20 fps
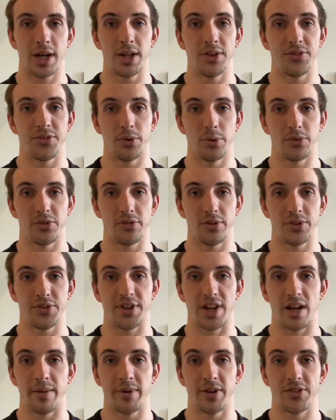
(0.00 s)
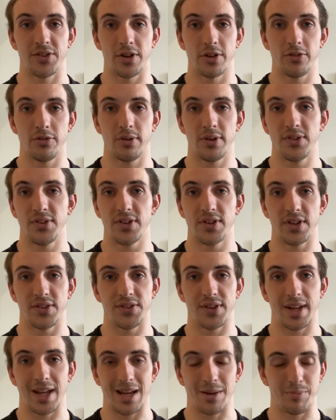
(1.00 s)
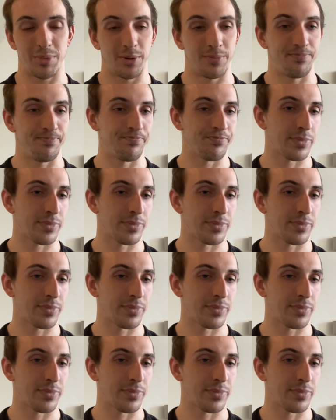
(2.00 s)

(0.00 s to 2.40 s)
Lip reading: in socialist communist countries it doesn't happen.